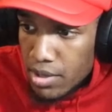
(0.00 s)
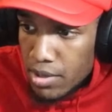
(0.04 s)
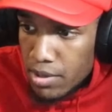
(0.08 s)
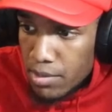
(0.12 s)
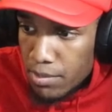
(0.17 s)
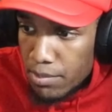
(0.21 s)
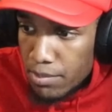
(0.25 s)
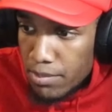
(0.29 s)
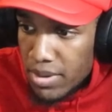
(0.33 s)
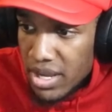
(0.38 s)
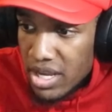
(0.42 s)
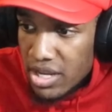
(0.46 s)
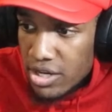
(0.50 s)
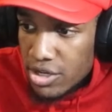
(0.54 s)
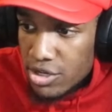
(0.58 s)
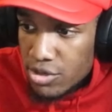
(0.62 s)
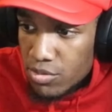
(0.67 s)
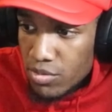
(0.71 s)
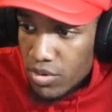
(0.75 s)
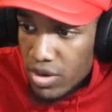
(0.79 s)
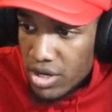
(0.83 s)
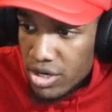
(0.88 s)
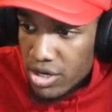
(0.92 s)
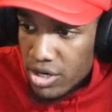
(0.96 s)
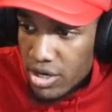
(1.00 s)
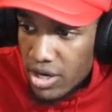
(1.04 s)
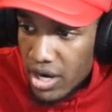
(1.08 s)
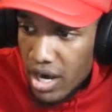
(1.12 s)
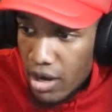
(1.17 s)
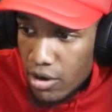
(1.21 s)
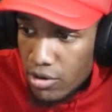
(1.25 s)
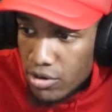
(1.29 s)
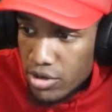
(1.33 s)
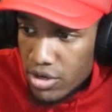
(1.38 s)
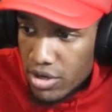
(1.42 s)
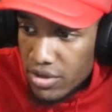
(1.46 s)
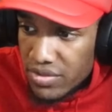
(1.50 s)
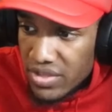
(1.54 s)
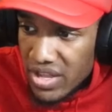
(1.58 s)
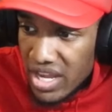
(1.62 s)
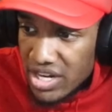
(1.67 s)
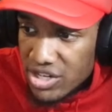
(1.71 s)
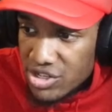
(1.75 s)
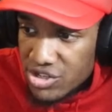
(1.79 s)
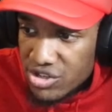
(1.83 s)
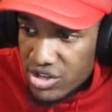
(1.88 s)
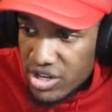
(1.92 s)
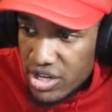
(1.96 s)
Made you wonder how good that
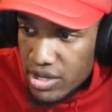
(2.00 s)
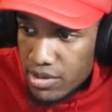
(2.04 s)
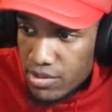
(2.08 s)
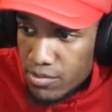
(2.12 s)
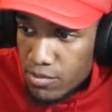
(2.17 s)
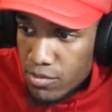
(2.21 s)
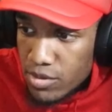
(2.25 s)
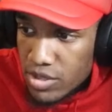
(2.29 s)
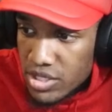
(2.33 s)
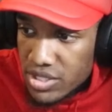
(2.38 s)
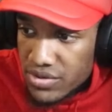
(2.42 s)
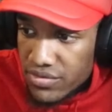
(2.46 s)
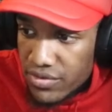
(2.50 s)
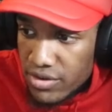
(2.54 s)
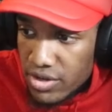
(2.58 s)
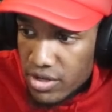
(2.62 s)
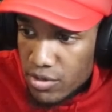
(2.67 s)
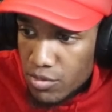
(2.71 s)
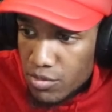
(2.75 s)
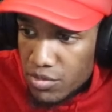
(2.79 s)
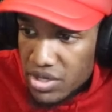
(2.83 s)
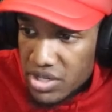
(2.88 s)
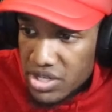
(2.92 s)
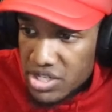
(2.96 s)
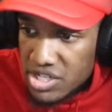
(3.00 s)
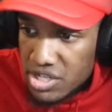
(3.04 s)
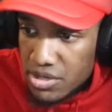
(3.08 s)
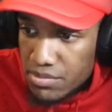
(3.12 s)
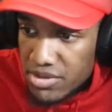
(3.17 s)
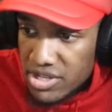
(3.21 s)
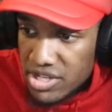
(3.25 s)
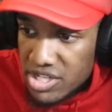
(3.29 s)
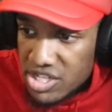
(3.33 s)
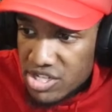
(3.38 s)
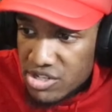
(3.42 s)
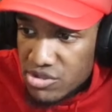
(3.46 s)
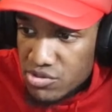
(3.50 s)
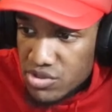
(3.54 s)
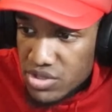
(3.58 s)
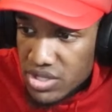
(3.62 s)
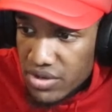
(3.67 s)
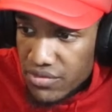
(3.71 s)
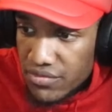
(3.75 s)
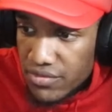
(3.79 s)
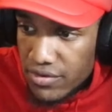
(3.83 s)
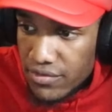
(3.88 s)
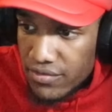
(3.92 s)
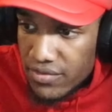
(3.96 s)
dream was for Luigi to be snoozing
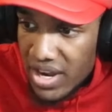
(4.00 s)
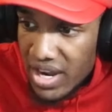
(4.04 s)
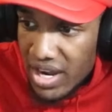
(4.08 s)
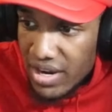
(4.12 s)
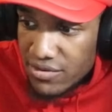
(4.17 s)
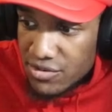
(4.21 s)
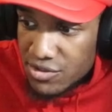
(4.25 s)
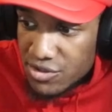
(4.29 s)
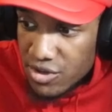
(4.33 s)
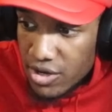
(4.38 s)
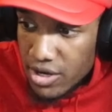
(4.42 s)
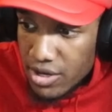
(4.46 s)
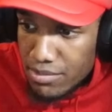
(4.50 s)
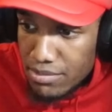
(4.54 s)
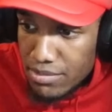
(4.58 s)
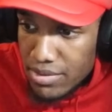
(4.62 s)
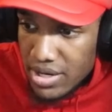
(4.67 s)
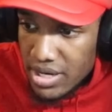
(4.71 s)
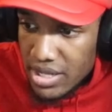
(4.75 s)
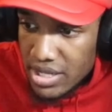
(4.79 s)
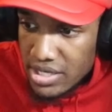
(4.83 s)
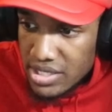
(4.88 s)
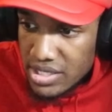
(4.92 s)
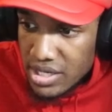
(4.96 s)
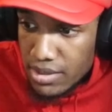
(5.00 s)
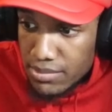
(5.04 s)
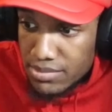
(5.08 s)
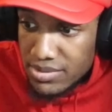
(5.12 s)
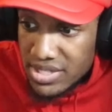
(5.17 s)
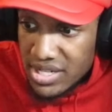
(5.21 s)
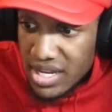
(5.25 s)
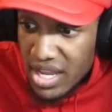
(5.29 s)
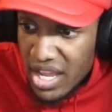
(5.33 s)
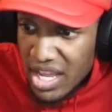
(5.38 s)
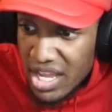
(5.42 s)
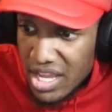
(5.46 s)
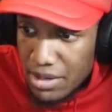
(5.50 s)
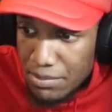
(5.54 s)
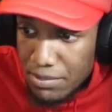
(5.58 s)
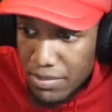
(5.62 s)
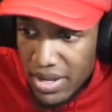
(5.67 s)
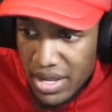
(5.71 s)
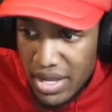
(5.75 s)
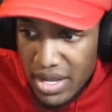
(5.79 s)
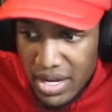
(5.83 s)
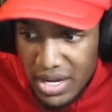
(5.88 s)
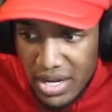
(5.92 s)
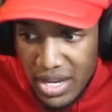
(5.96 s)
for five straight minutes. I'm saying, man,
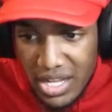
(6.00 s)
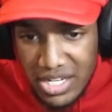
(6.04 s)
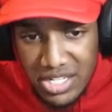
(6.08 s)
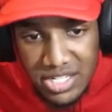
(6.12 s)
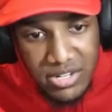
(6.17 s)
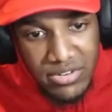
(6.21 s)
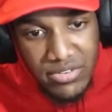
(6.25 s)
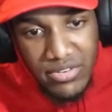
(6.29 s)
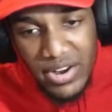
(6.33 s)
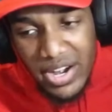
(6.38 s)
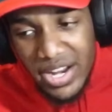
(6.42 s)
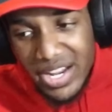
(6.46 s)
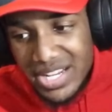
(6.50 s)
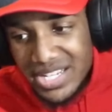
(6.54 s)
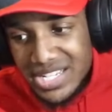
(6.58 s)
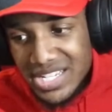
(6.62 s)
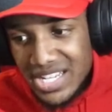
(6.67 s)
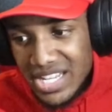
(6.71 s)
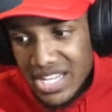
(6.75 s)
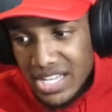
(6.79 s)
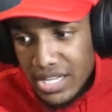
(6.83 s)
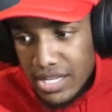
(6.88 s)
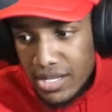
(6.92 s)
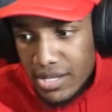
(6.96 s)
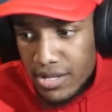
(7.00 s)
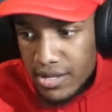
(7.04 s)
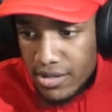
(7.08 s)
that's crazy.